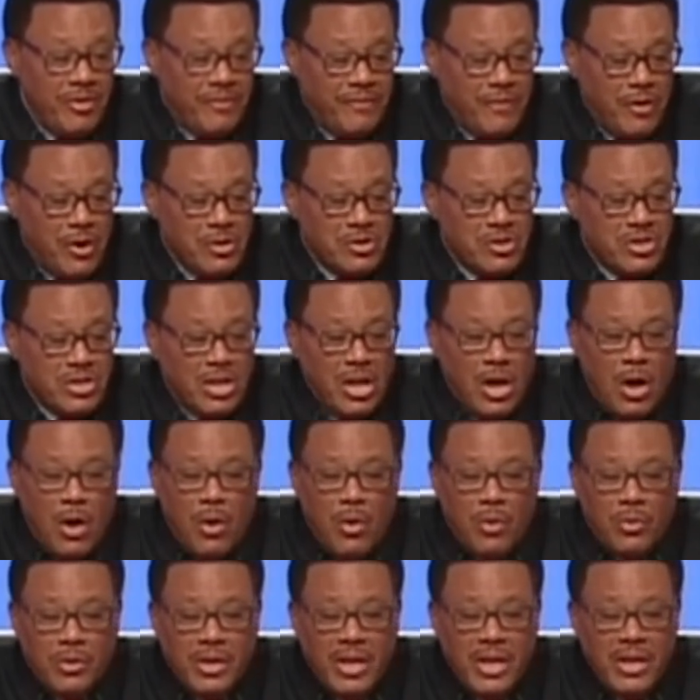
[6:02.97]
first
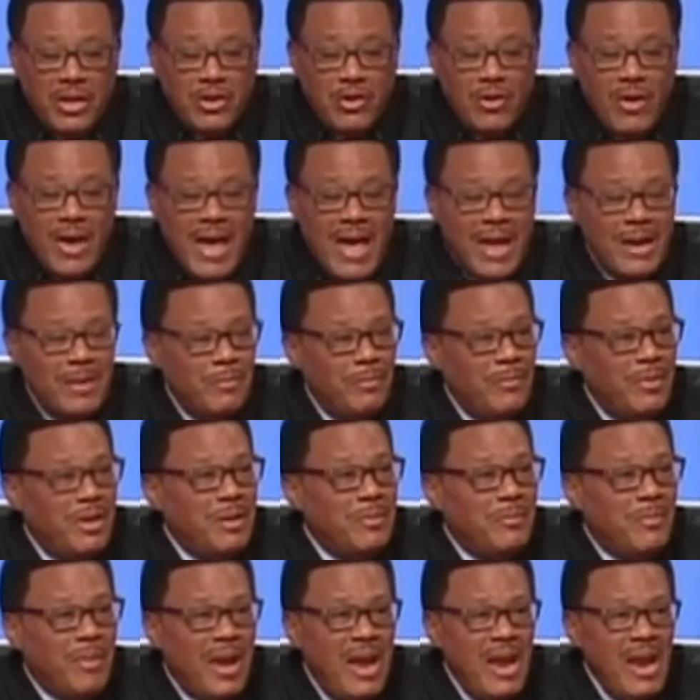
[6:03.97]
loan, and you hadn't
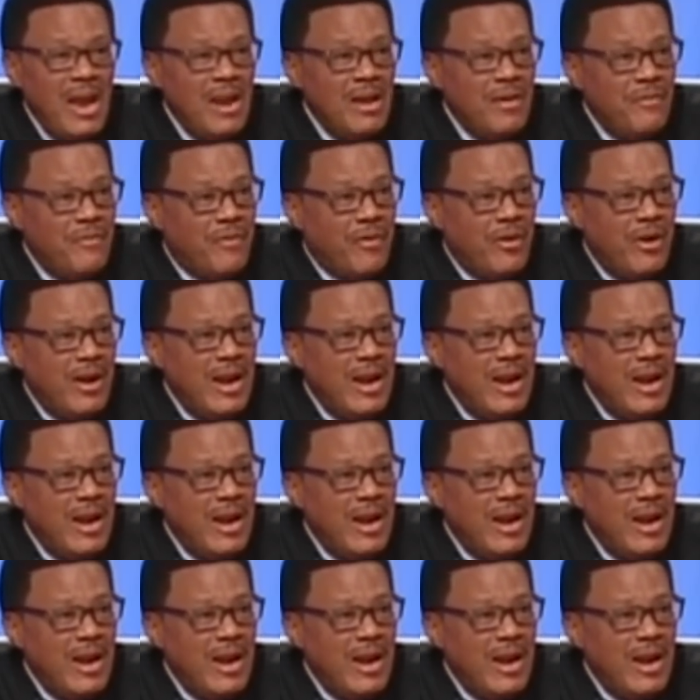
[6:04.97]
been paid for